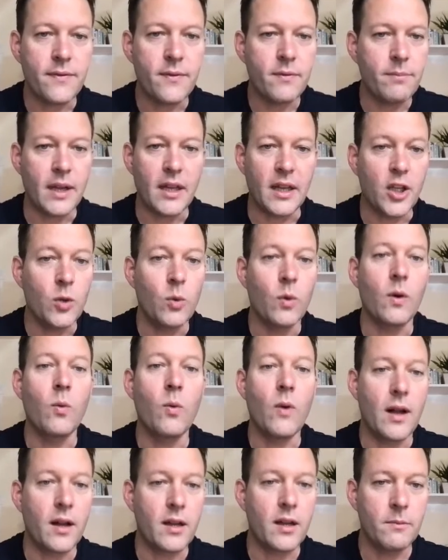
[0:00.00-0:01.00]
but you are
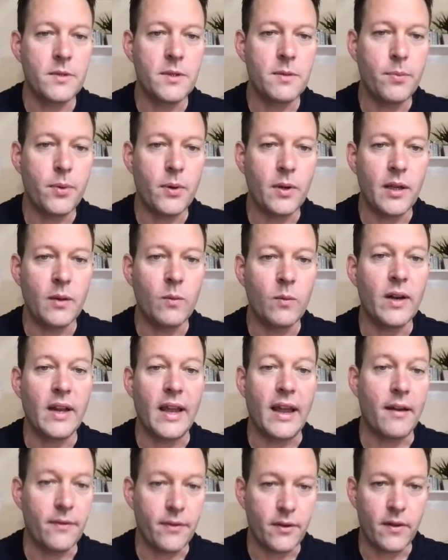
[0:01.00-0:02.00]
welcome to put in
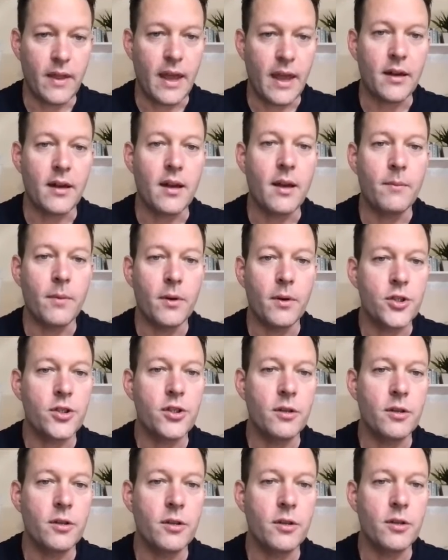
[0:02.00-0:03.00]
whatever that number
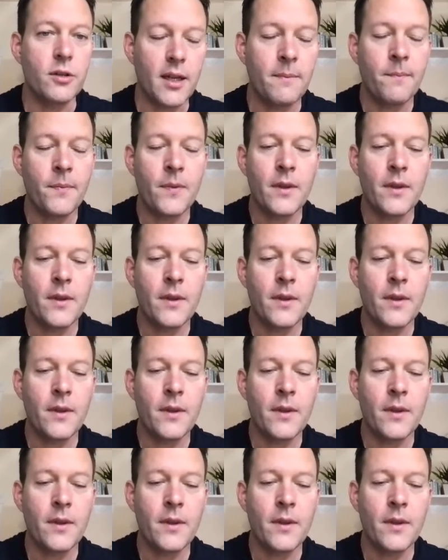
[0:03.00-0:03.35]
should be.